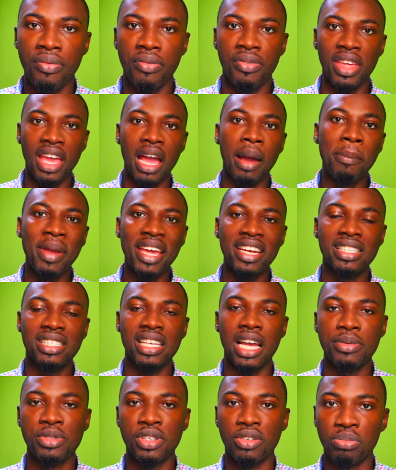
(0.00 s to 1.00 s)
There are many
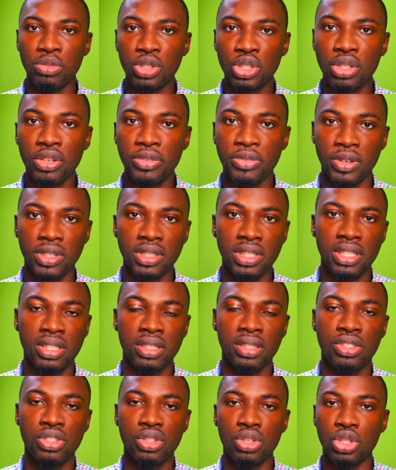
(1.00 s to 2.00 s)
types of mutual funds.
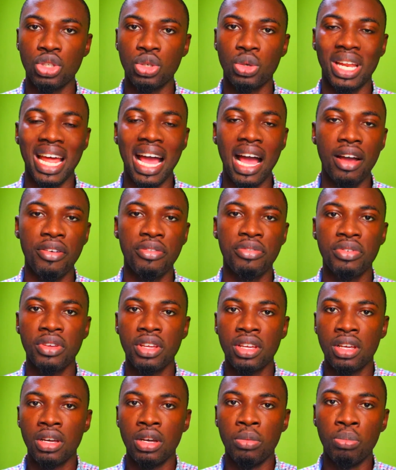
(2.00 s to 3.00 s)
So you could have
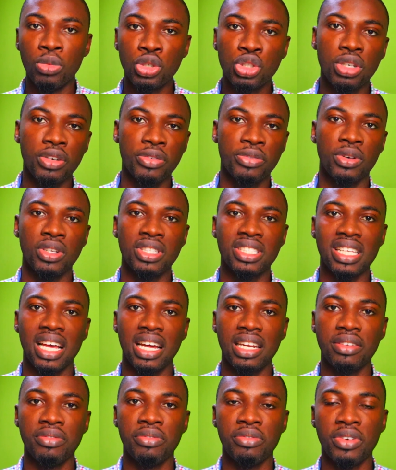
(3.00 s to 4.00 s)
mutual funds
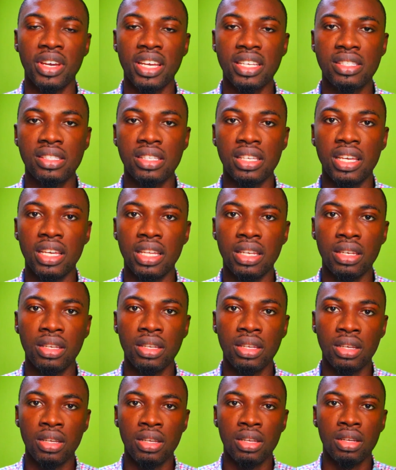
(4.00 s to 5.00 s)
that invest in